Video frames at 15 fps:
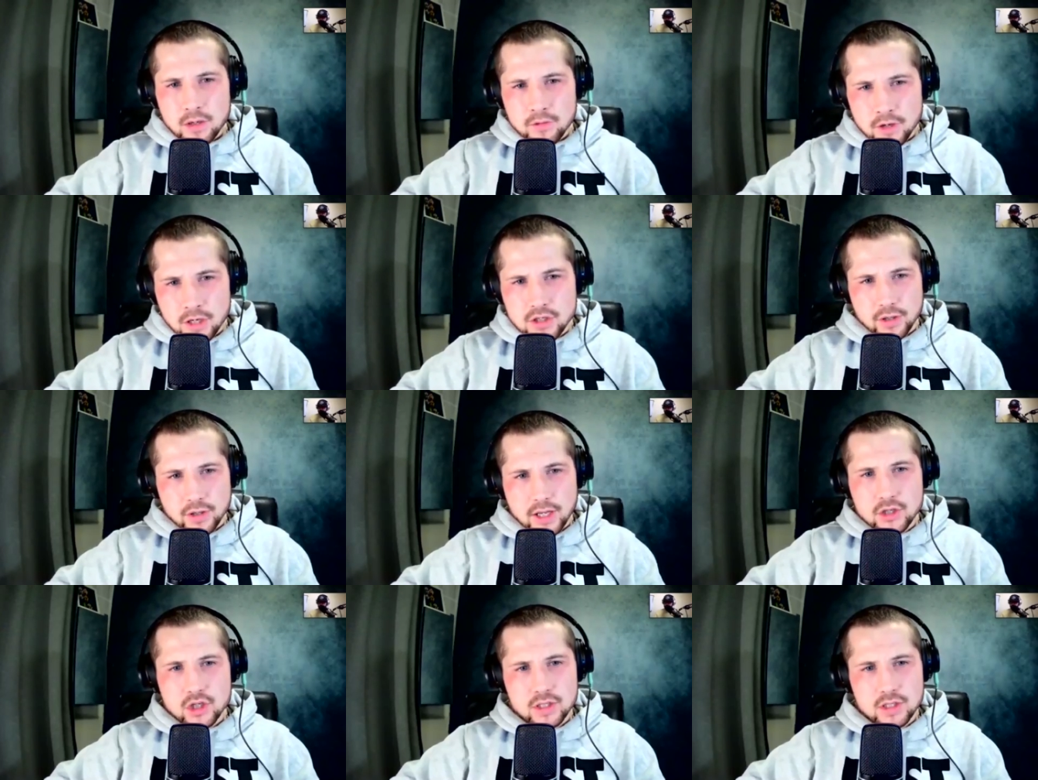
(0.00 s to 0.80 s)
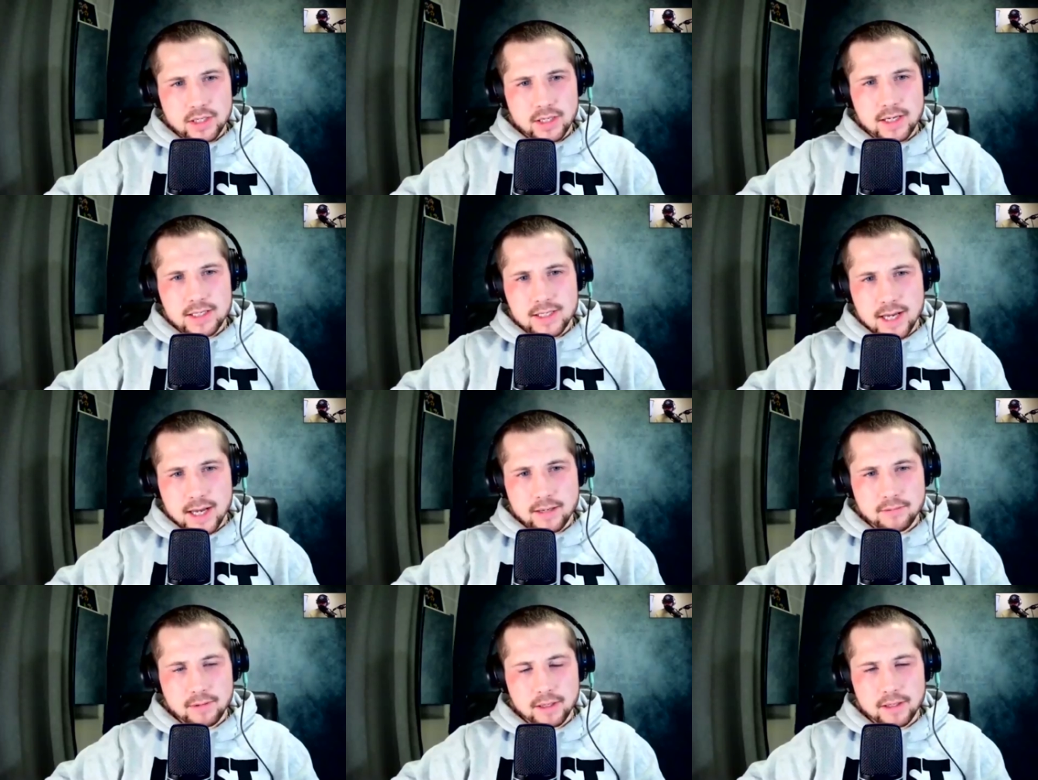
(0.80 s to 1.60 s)
his credentials, like I
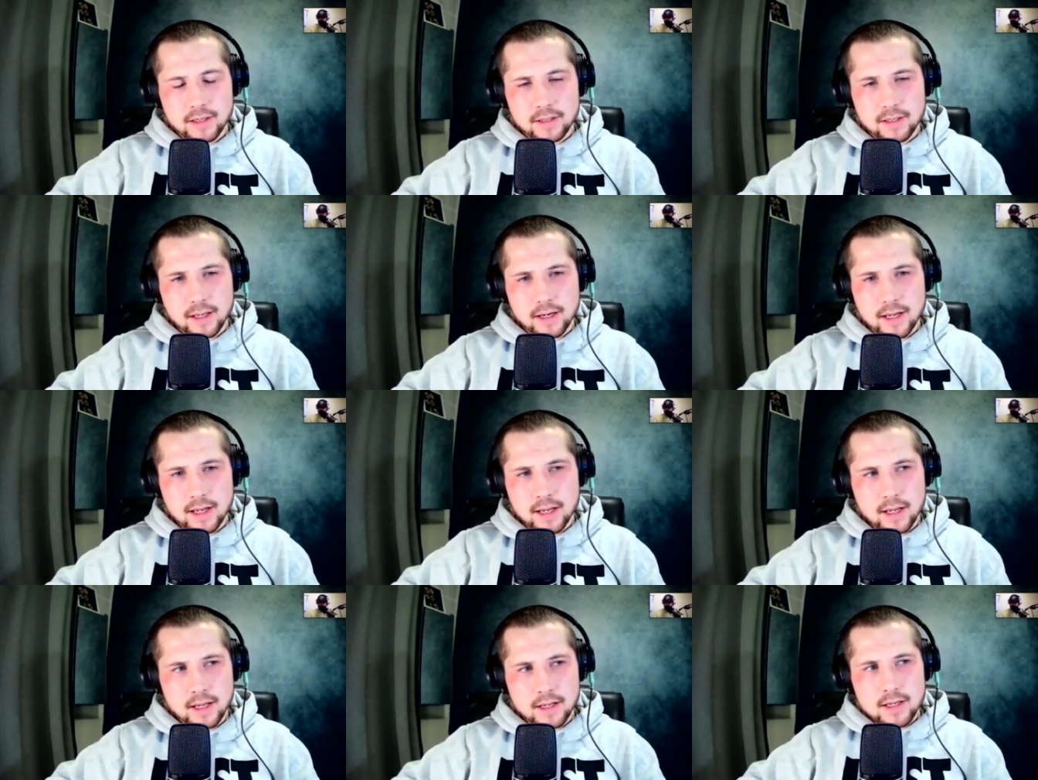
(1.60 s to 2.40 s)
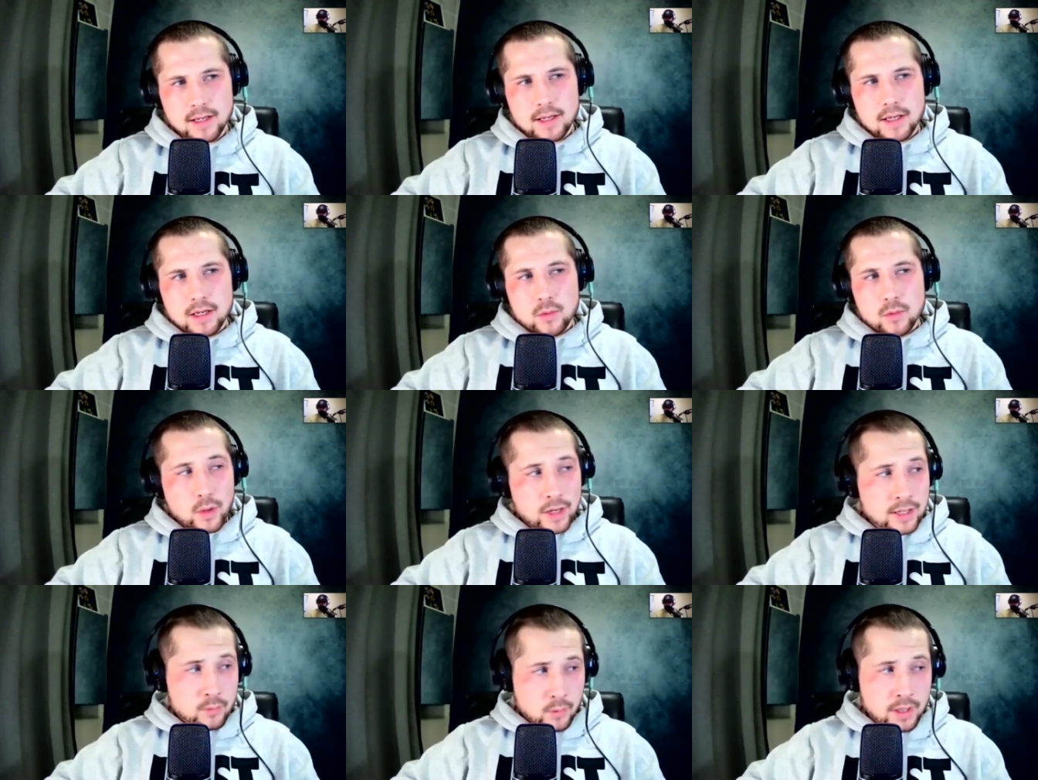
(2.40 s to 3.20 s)
said, I think that
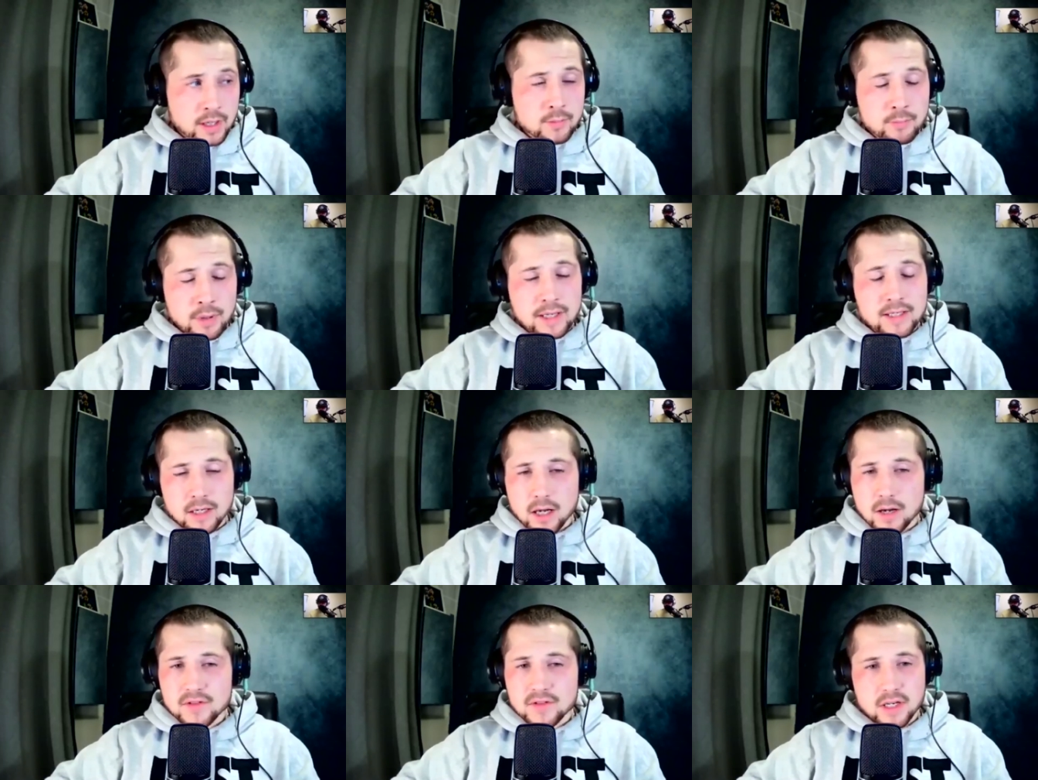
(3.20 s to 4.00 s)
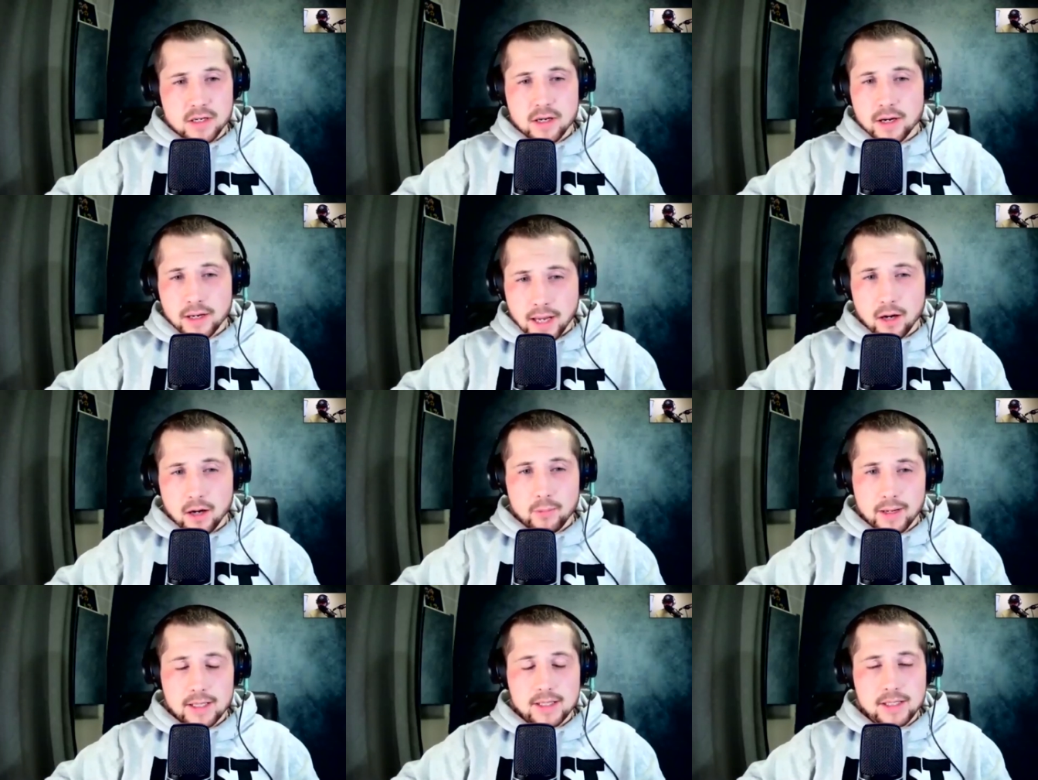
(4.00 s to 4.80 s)
when he beats Arlovsky, I cannot
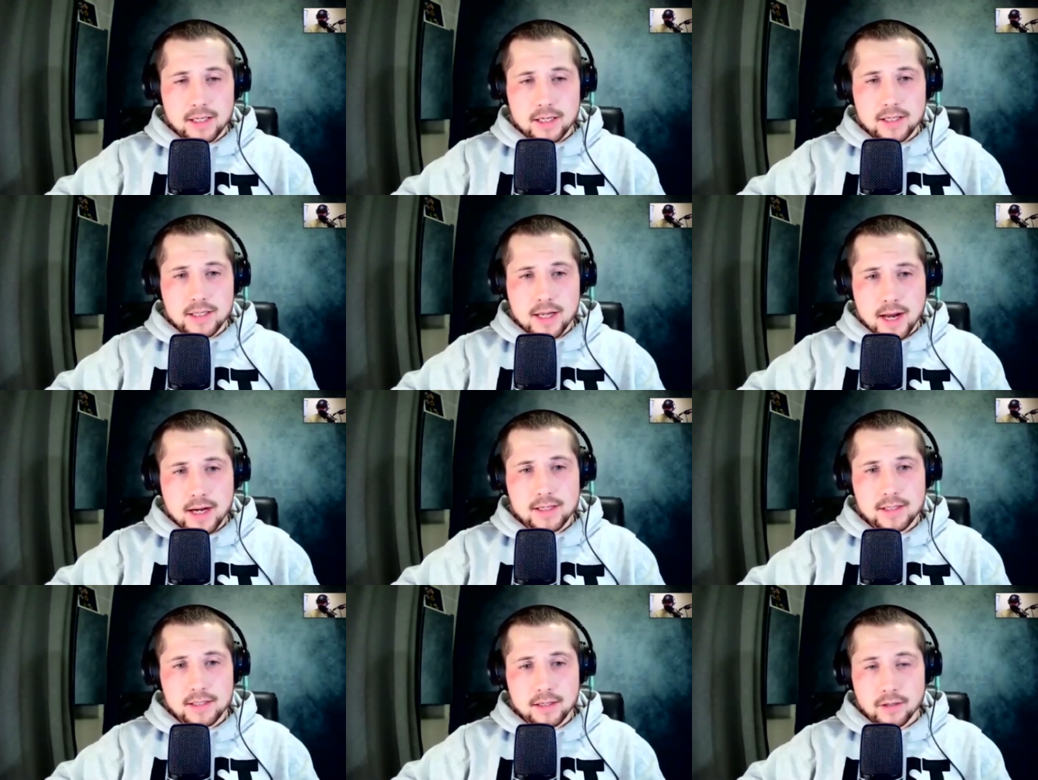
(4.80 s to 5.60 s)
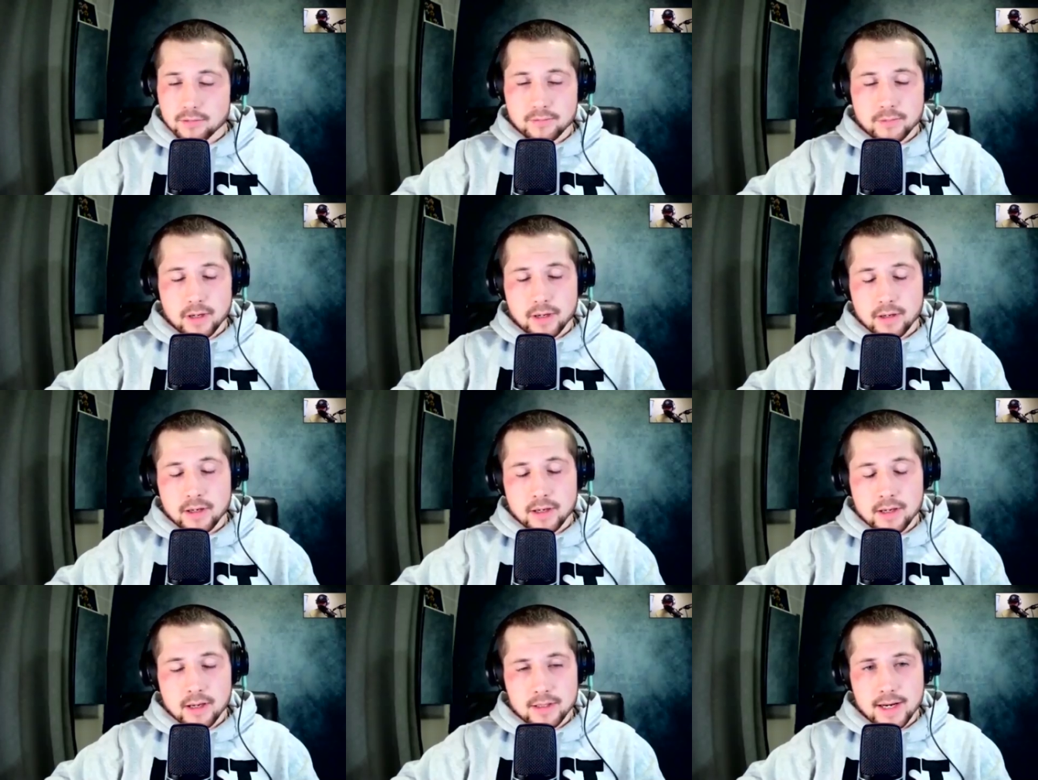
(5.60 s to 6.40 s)
wait to see his next
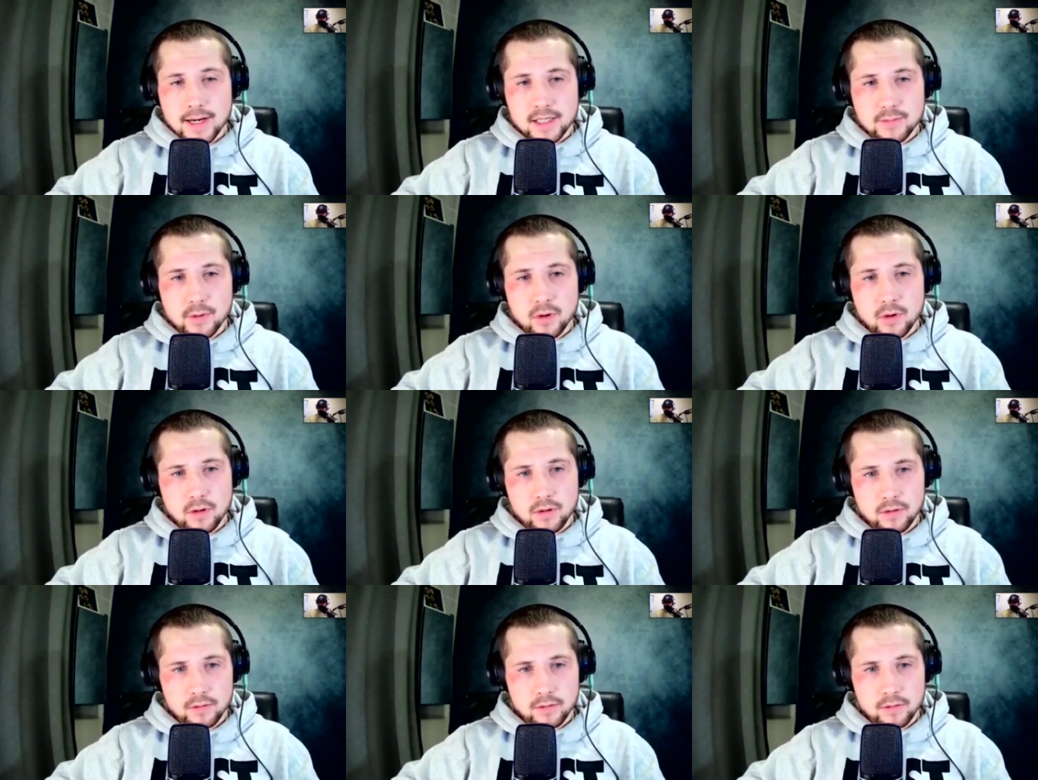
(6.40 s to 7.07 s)
opponent.